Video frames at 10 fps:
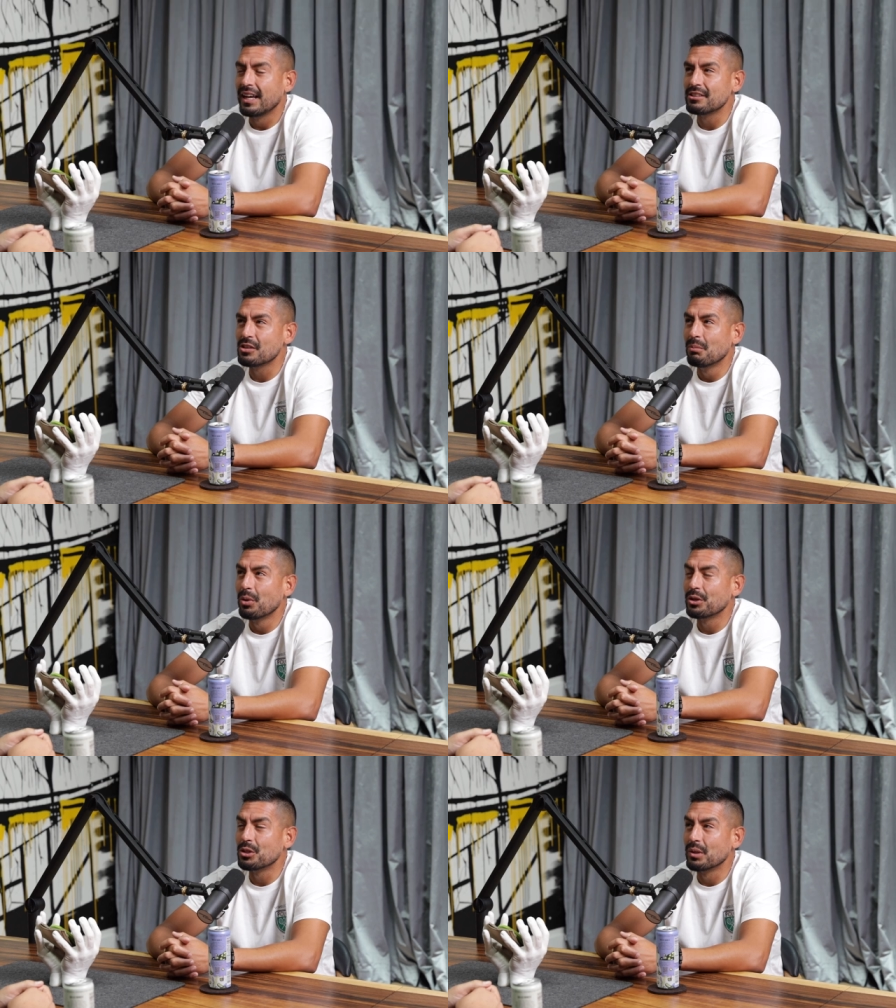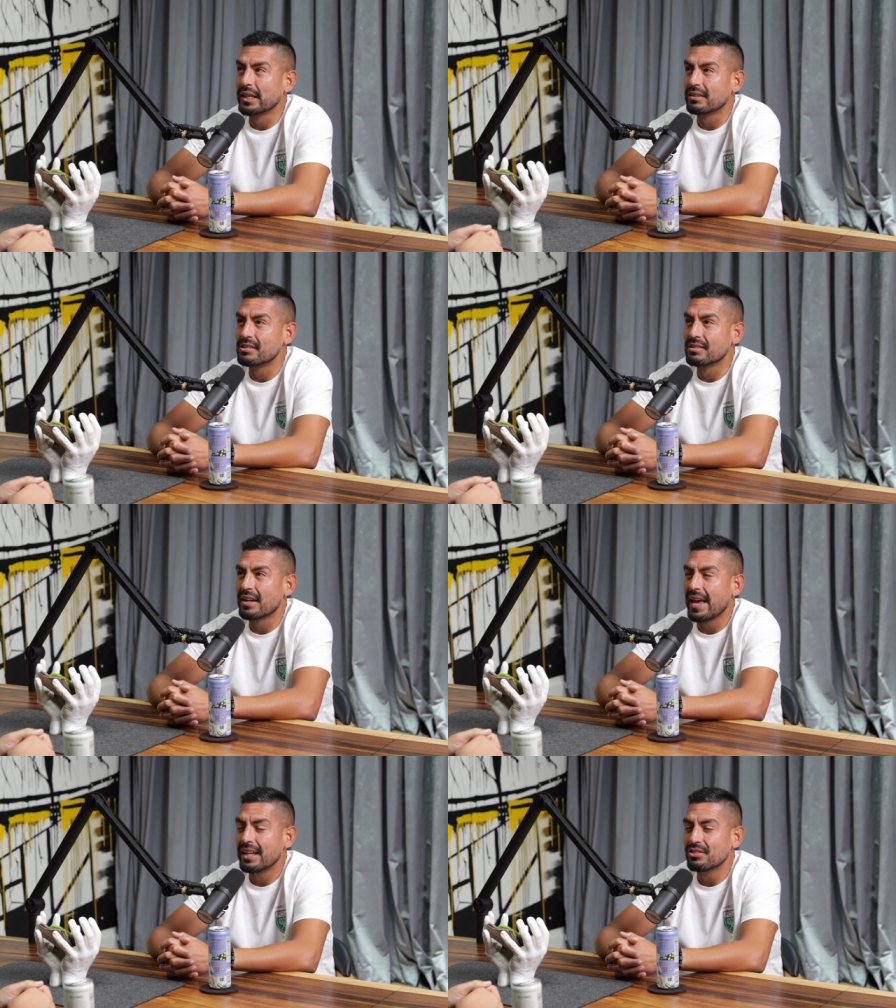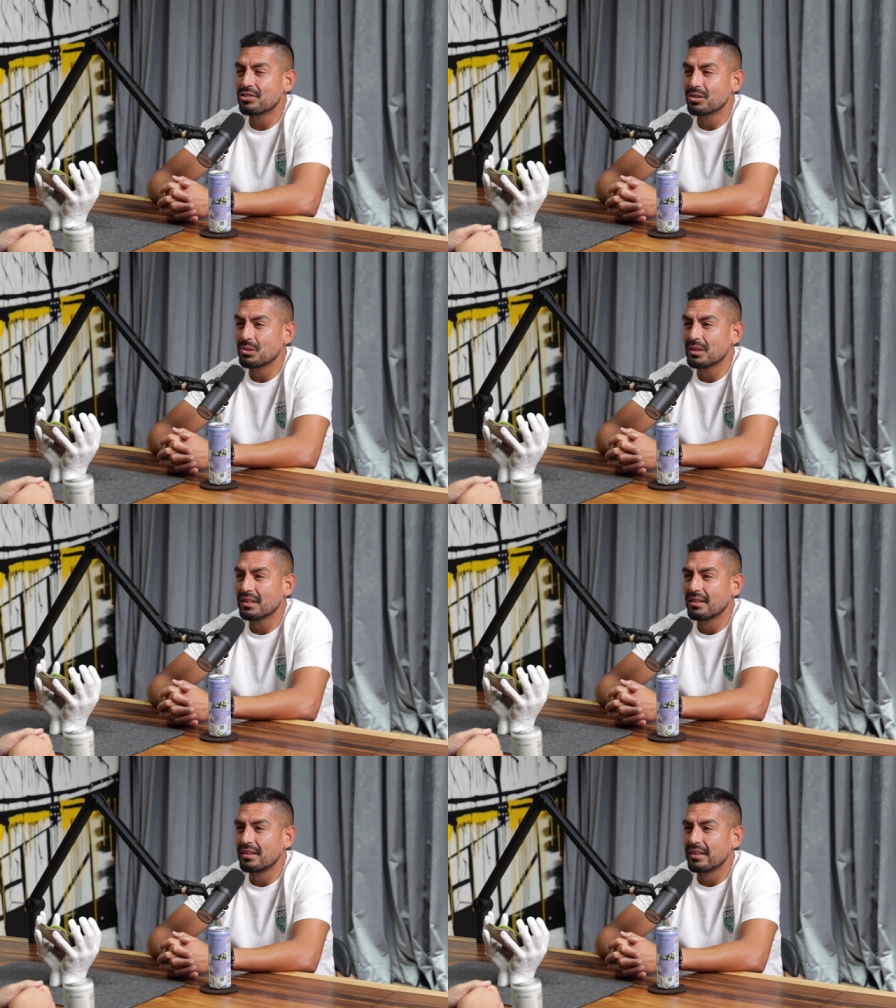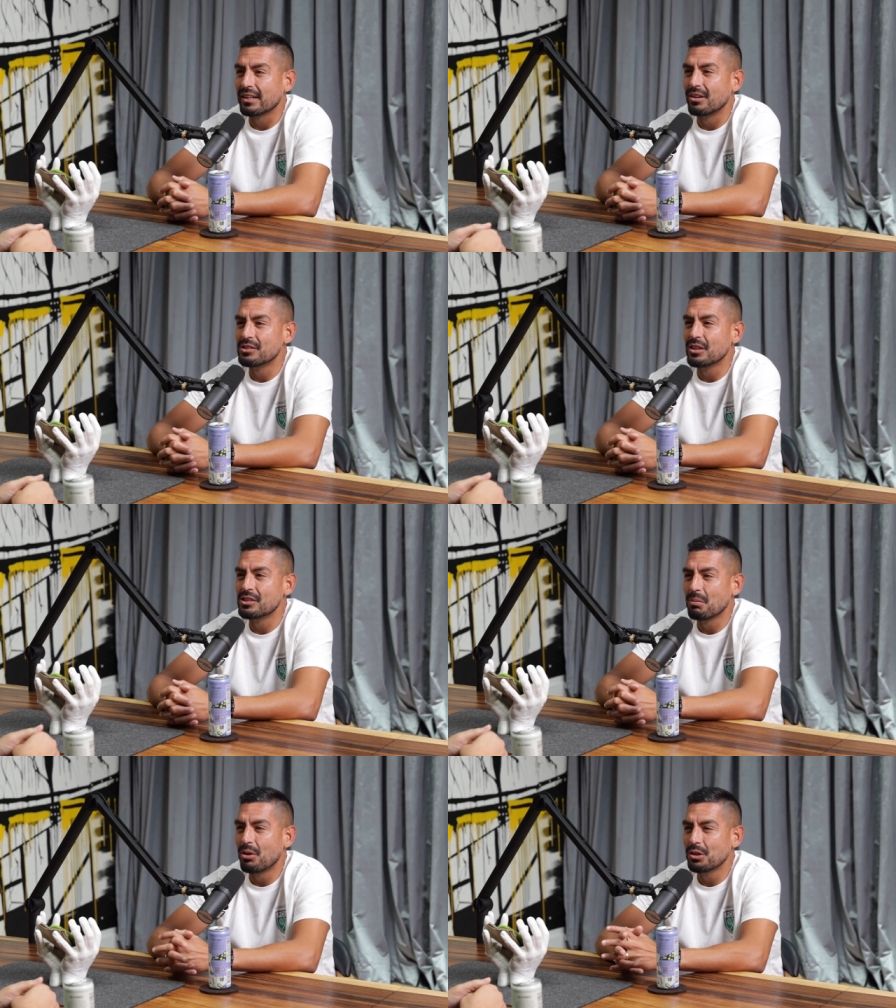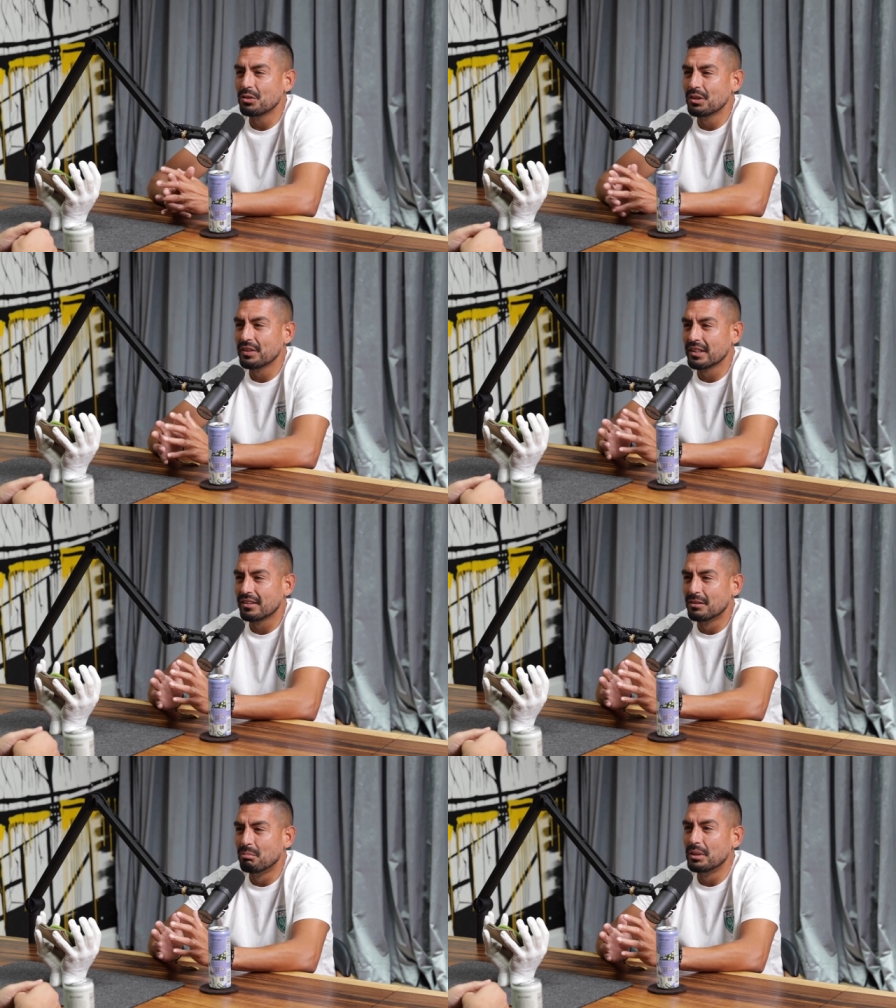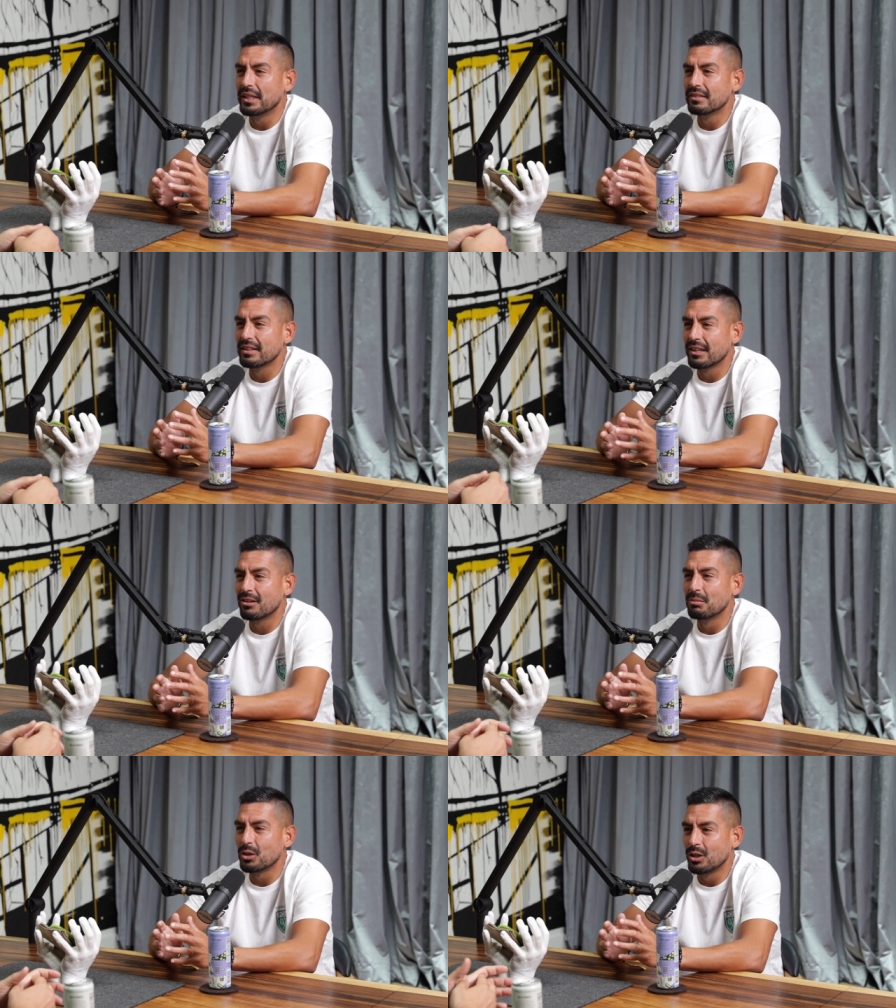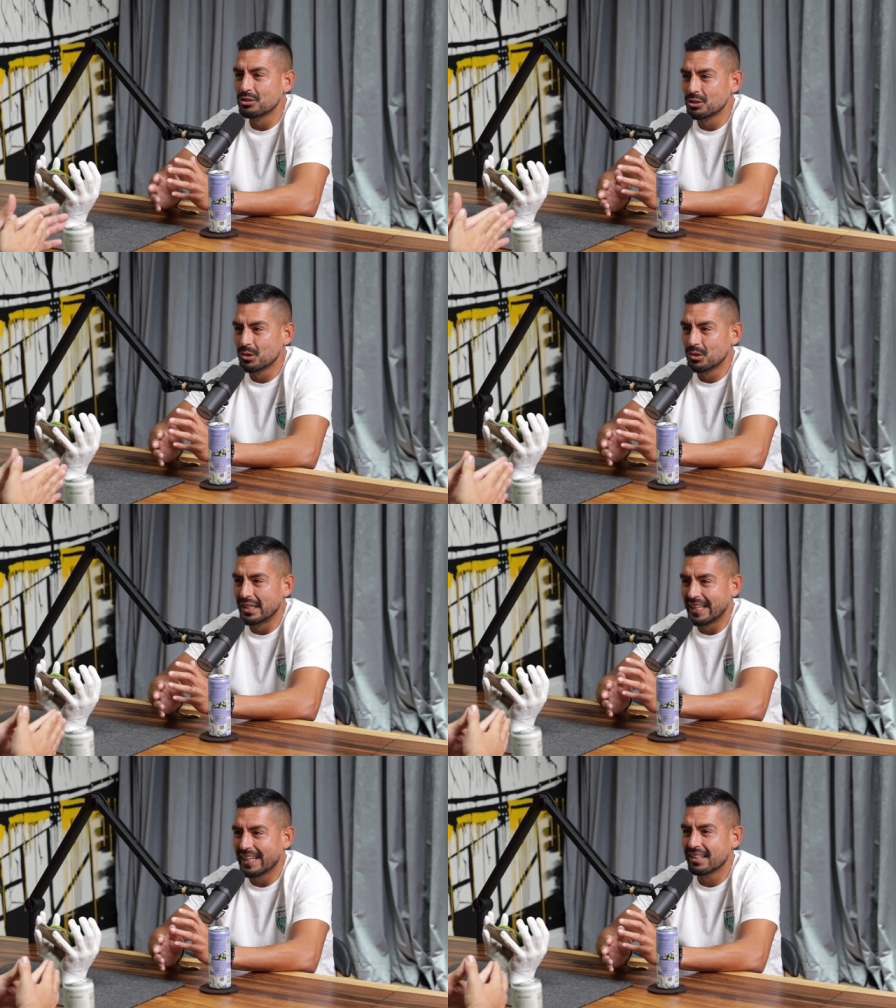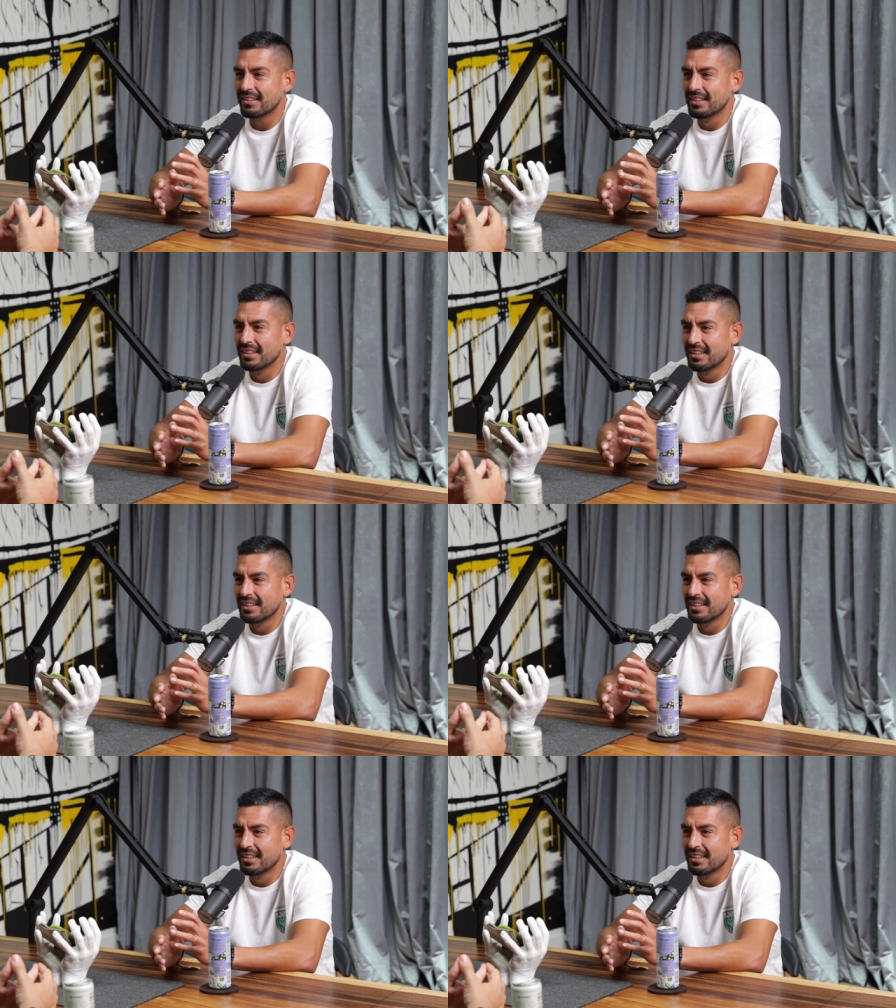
at some point, are you like, this is going to end soon? Like, is, is a part of you living in complete terror, but also elated?